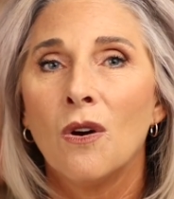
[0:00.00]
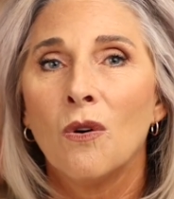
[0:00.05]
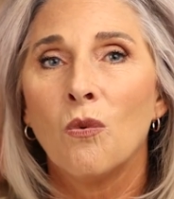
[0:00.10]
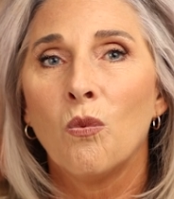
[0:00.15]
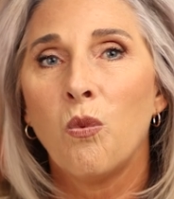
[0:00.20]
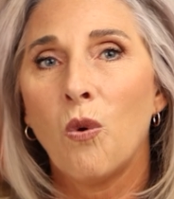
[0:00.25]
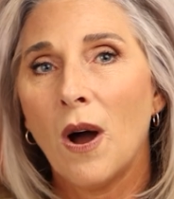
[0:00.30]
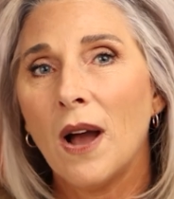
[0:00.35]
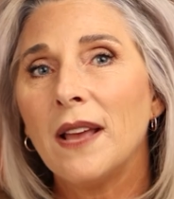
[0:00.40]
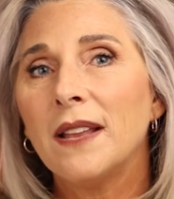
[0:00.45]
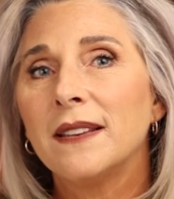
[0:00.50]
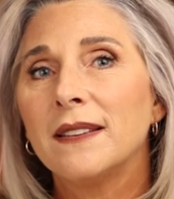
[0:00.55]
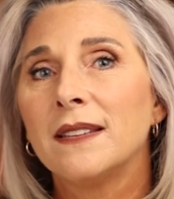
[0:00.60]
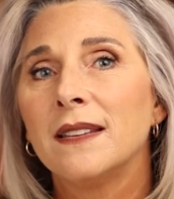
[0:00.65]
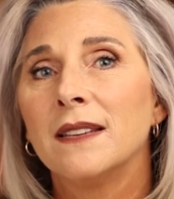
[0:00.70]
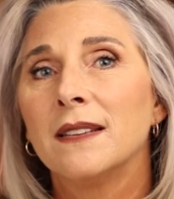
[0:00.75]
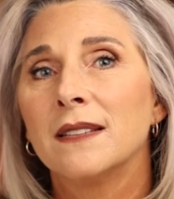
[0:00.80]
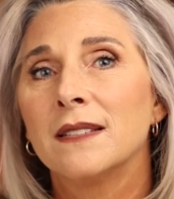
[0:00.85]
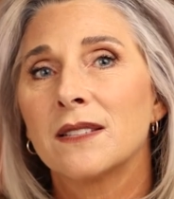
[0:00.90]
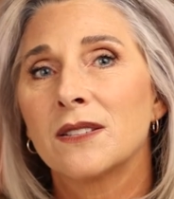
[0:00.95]
what
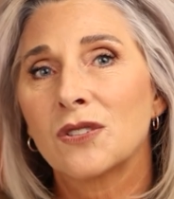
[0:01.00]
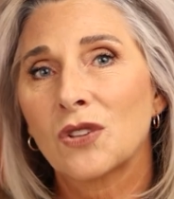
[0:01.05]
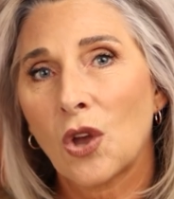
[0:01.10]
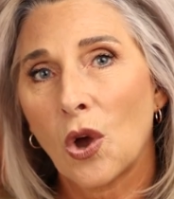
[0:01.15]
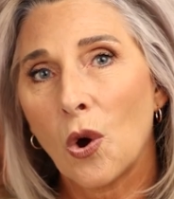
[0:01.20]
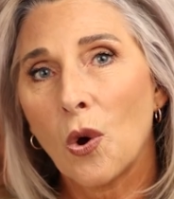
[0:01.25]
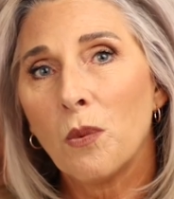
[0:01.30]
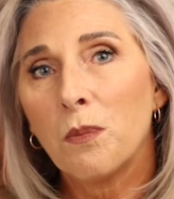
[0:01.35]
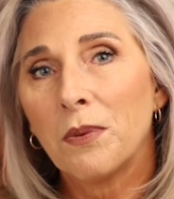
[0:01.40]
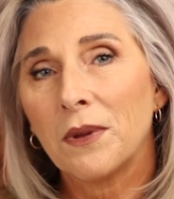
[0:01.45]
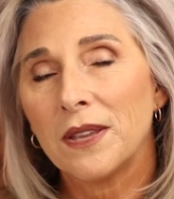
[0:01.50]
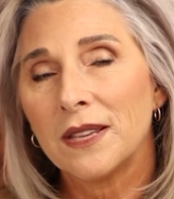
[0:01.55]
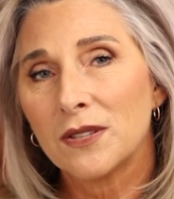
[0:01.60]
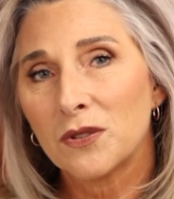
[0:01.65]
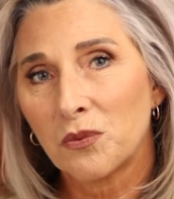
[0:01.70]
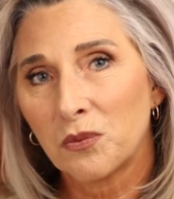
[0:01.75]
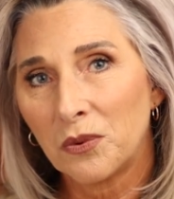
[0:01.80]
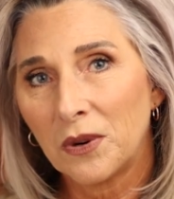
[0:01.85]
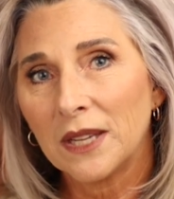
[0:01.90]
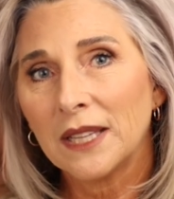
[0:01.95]
scope
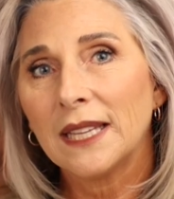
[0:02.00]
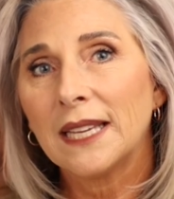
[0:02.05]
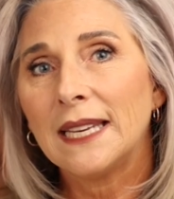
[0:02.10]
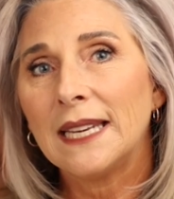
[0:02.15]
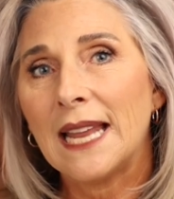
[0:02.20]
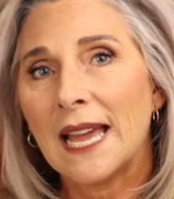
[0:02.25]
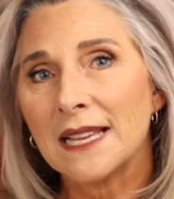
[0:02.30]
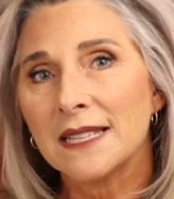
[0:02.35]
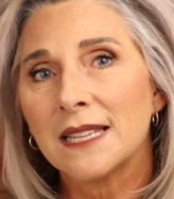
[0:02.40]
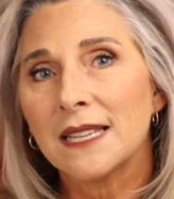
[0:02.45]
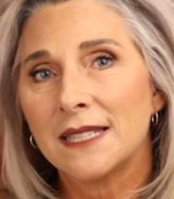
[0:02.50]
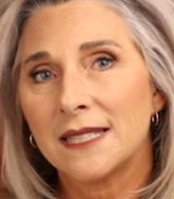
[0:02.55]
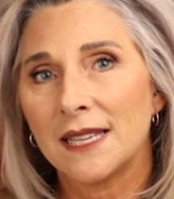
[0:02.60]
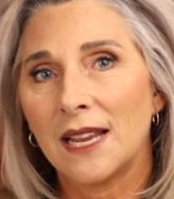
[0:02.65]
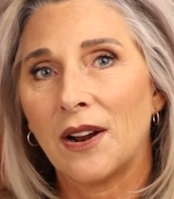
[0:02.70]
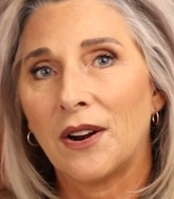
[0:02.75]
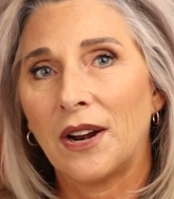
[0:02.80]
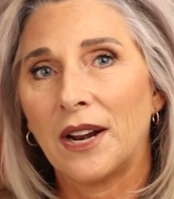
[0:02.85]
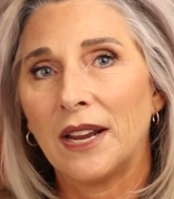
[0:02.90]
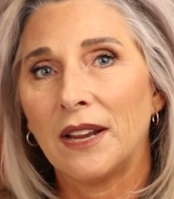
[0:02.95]
is really
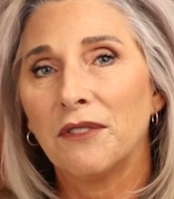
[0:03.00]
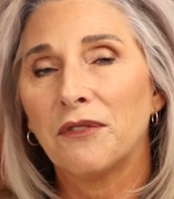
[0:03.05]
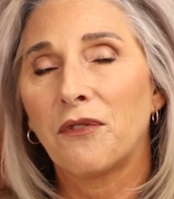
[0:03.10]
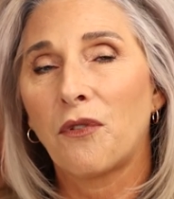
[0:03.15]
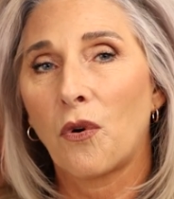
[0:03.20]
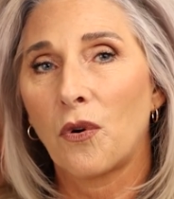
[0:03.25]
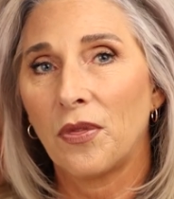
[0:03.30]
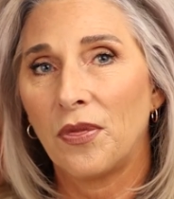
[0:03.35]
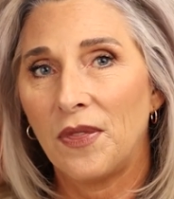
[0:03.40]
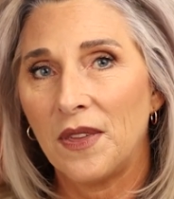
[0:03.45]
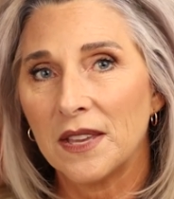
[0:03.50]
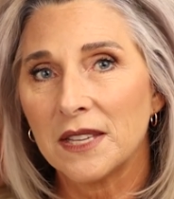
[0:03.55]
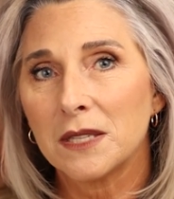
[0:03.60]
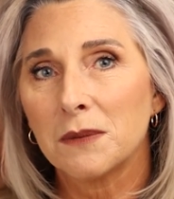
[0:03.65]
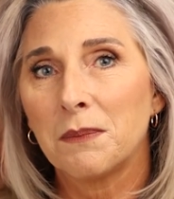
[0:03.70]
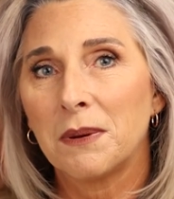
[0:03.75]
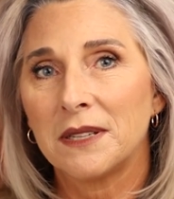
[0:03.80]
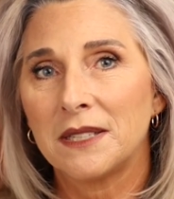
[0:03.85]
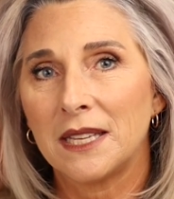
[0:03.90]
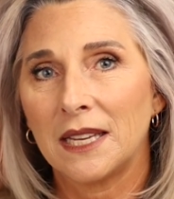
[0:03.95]
necessary for this
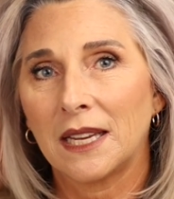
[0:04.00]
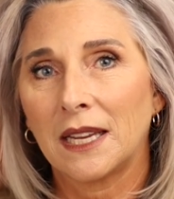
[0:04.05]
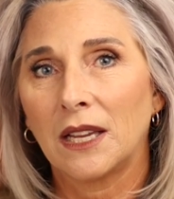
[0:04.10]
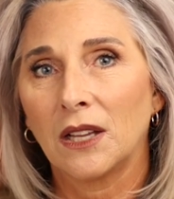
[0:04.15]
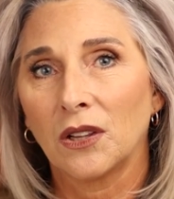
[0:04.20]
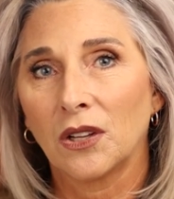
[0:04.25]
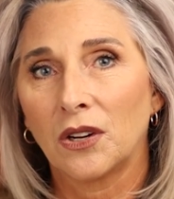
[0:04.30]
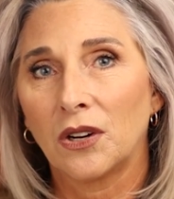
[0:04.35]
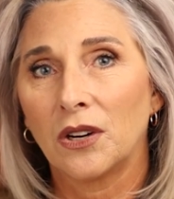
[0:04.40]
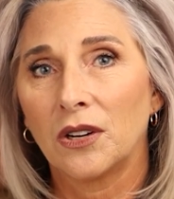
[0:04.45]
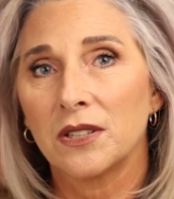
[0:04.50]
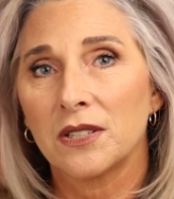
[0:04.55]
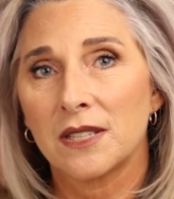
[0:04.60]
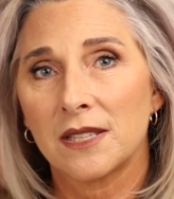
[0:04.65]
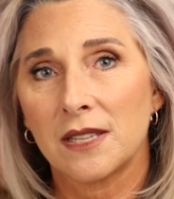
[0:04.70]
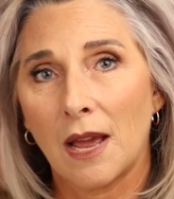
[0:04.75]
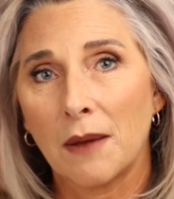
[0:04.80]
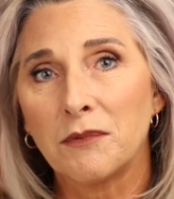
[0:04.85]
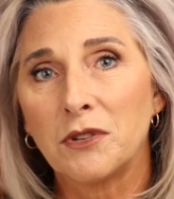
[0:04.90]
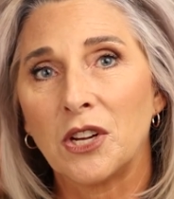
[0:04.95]
particular
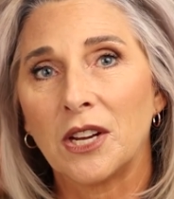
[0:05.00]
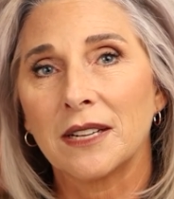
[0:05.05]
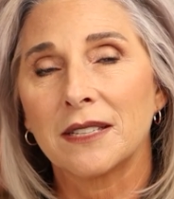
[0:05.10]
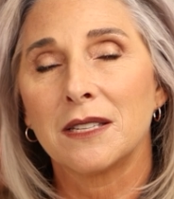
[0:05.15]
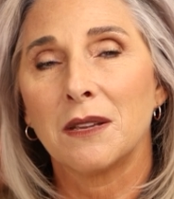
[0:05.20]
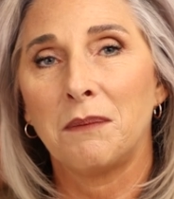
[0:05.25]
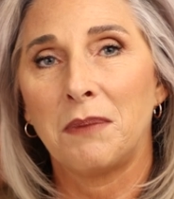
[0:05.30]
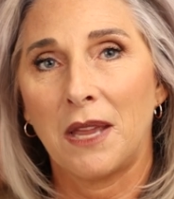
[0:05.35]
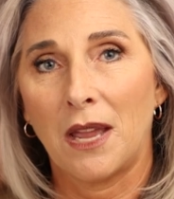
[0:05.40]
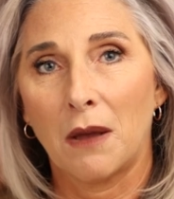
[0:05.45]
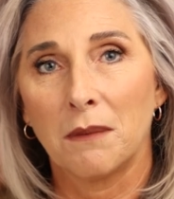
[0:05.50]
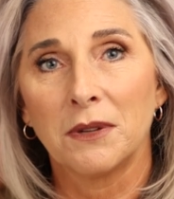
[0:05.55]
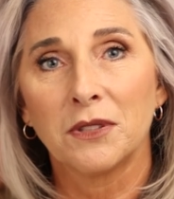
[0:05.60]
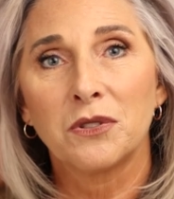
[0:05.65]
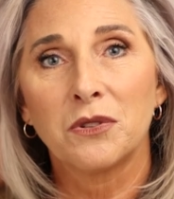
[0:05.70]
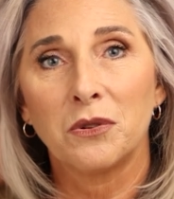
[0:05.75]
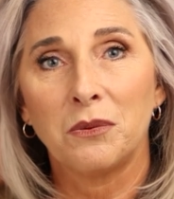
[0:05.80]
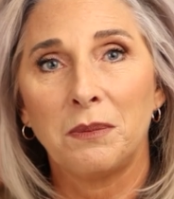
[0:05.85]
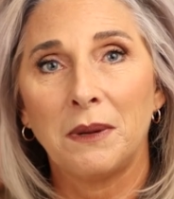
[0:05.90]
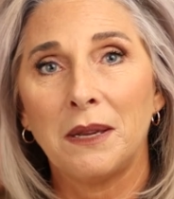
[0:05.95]
subject to be able
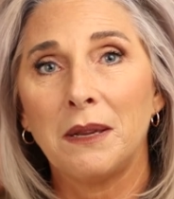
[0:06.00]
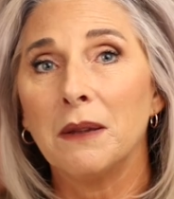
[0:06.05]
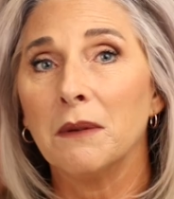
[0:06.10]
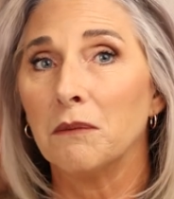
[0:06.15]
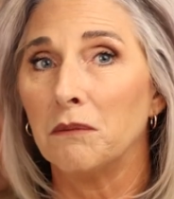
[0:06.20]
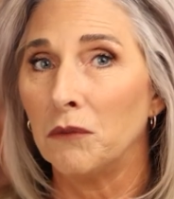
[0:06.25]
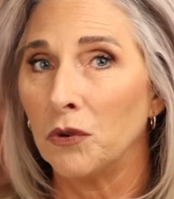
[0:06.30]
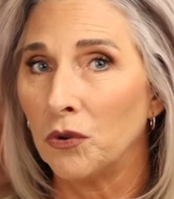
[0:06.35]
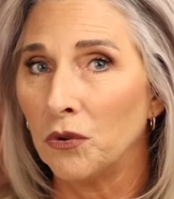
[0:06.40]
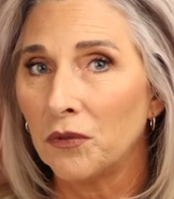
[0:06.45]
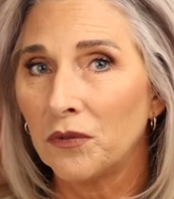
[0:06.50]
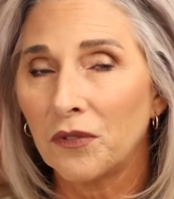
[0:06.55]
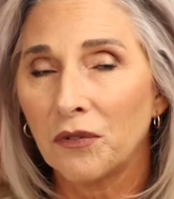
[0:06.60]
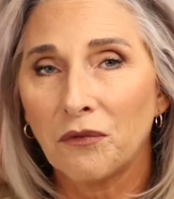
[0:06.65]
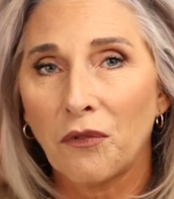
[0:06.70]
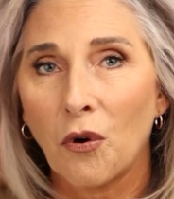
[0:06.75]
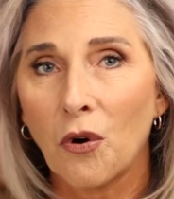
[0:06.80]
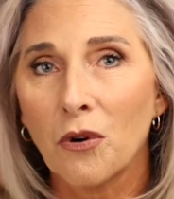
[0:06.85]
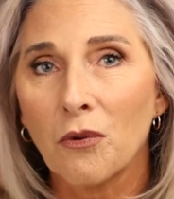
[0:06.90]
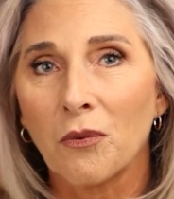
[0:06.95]
to be moved
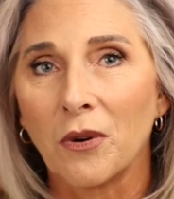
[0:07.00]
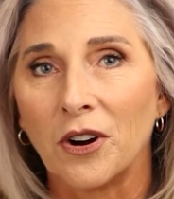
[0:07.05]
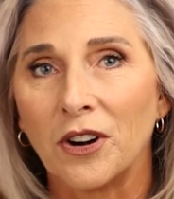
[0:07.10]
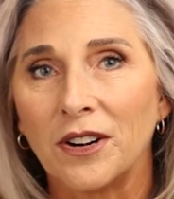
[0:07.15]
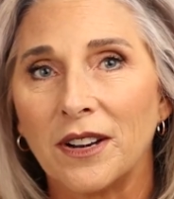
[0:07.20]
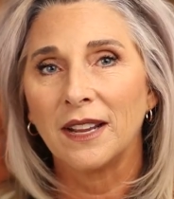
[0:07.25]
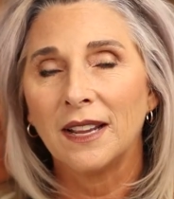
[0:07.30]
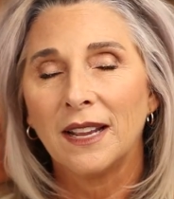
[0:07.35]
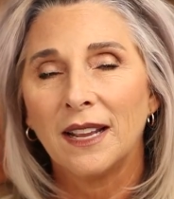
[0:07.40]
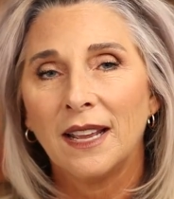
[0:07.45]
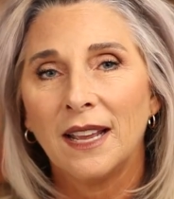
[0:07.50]
forward.